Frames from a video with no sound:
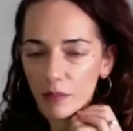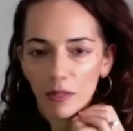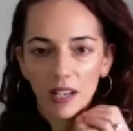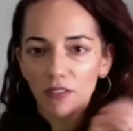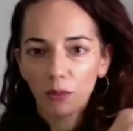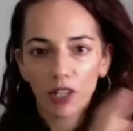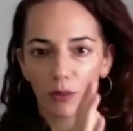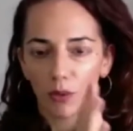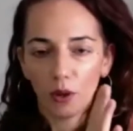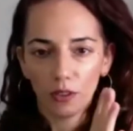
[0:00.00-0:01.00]
I mean, everywhere
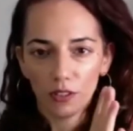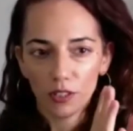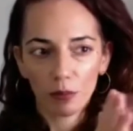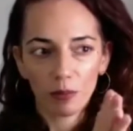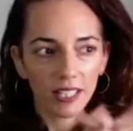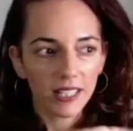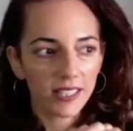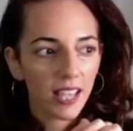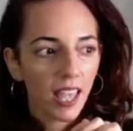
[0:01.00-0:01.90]
you go, there's Armenians.